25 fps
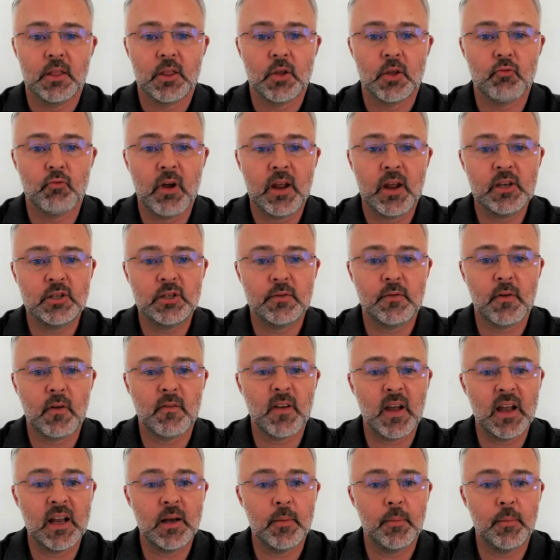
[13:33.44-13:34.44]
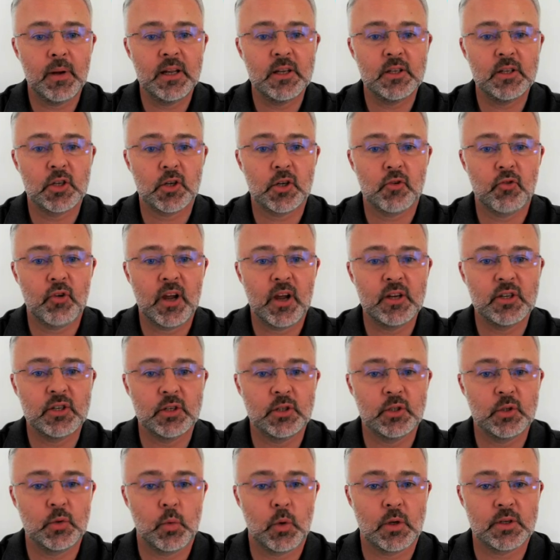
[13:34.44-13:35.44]
The range of available
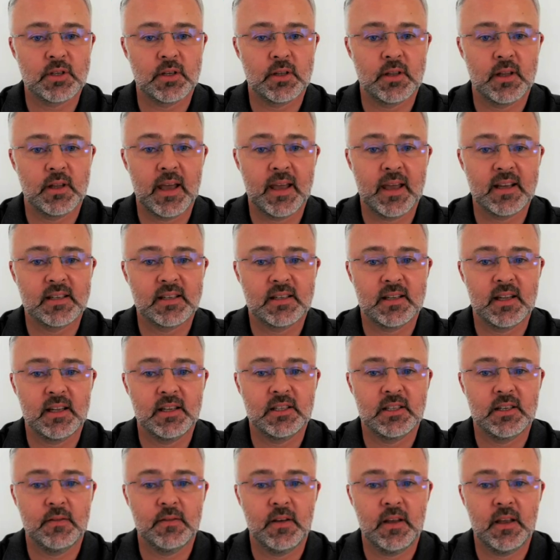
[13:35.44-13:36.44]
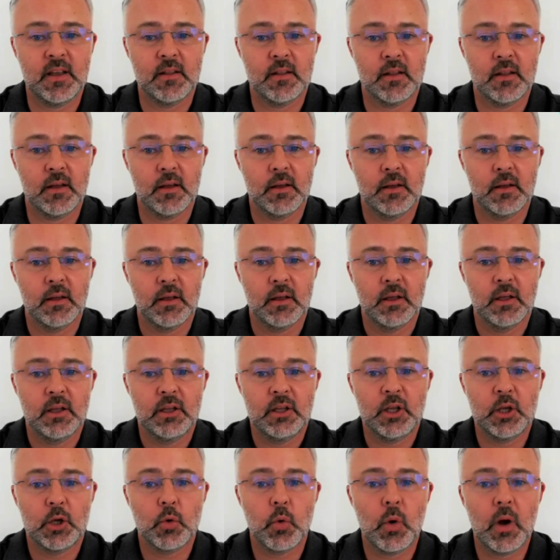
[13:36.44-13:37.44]
integrations wasn't that extensive either.
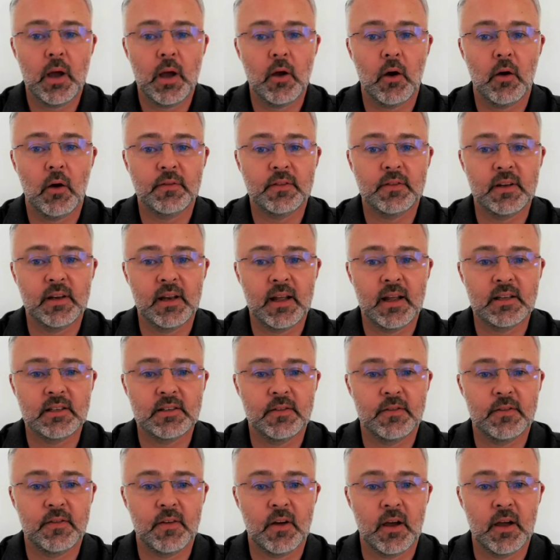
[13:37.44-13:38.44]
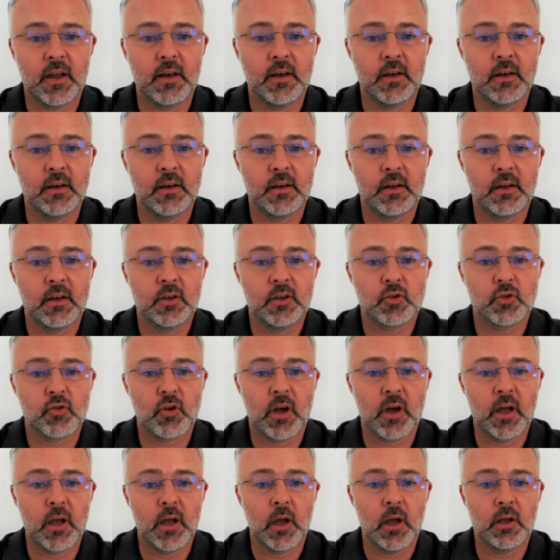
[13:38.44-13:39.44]
You quite often had to find and
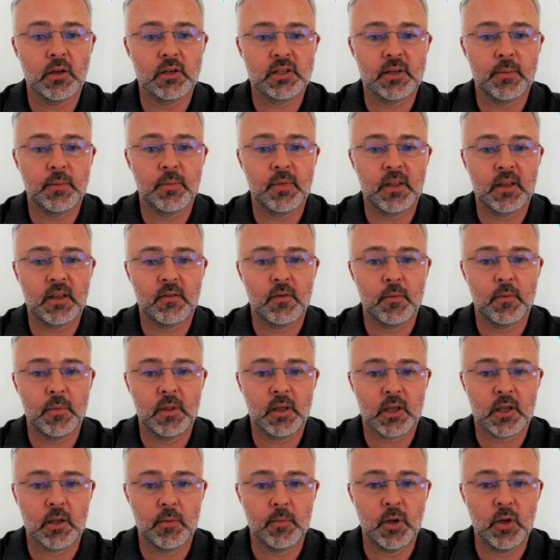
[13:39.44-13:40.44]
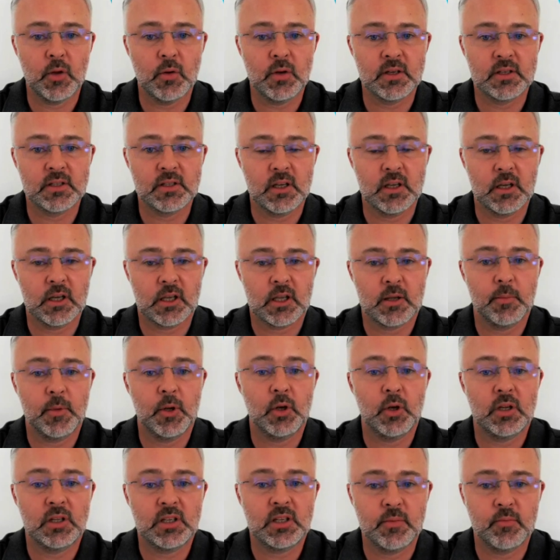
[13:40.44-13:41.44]
try something from the community, a
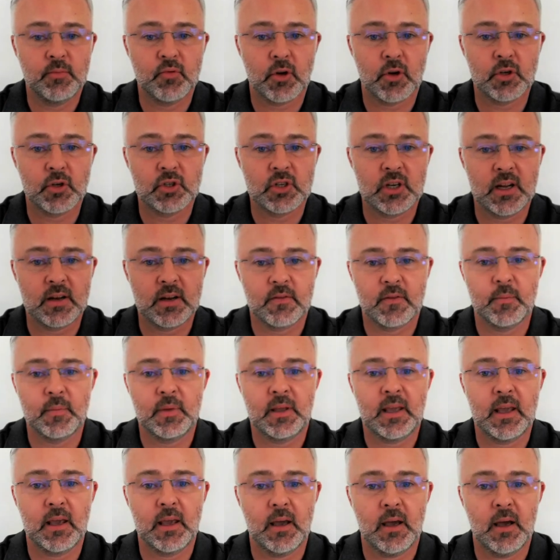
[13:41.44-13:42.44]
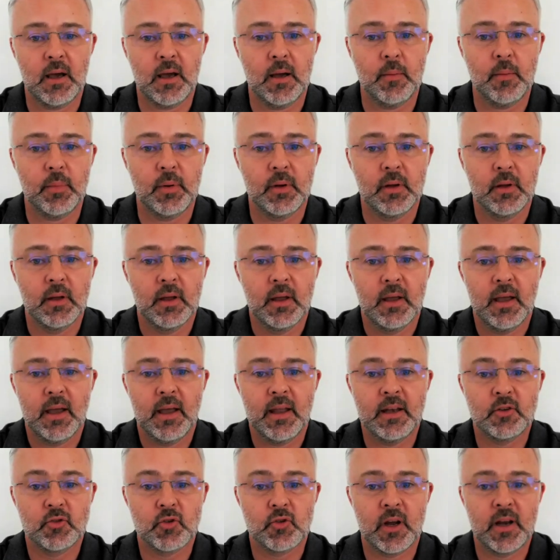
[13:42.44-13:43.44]
community project from GitHub,
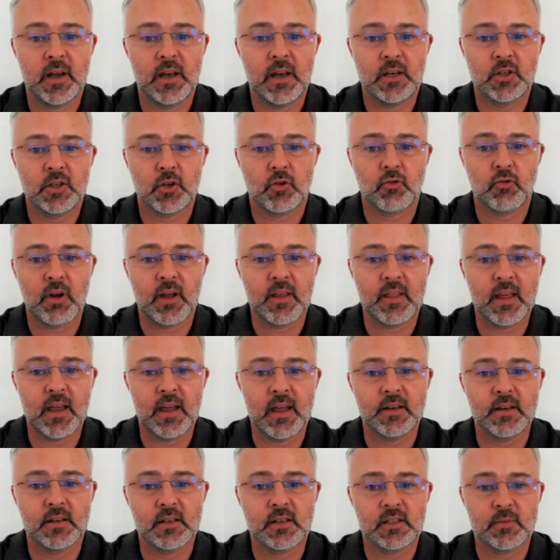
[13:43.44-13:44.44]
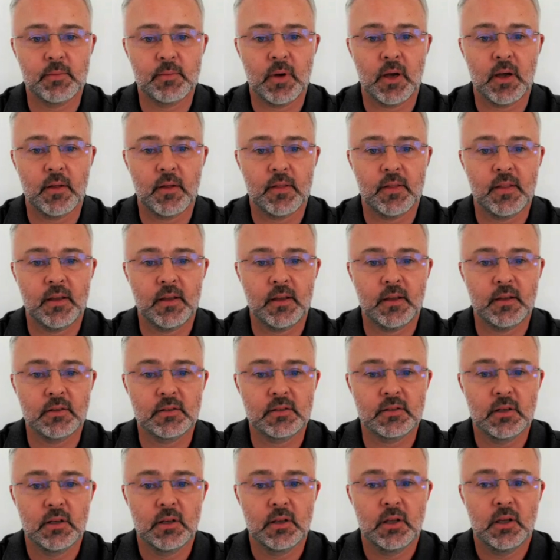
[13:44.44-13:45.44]
and try and integrate that into
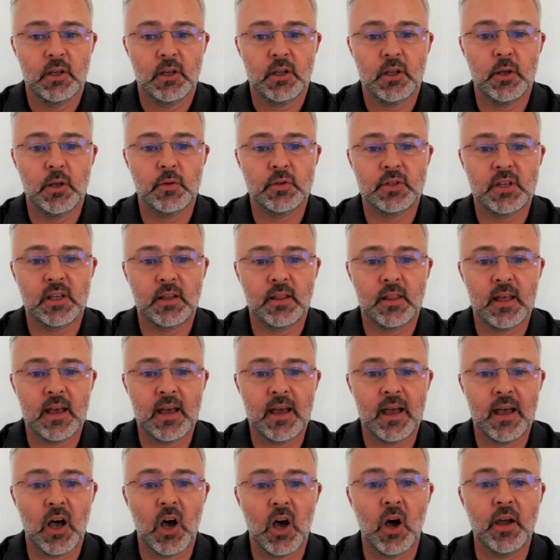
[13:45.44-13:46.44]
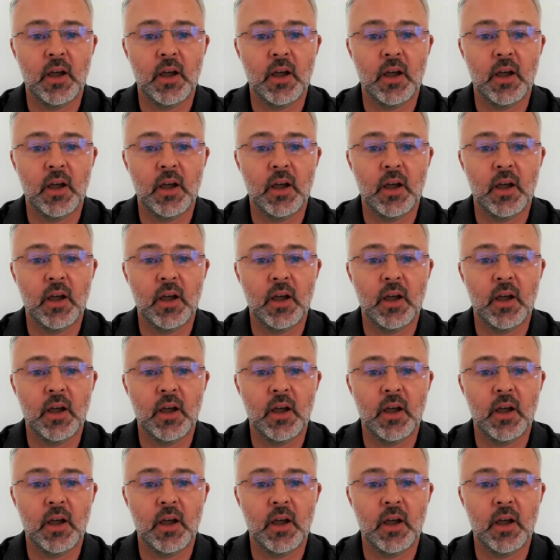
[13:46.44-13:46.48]
SmartThings using their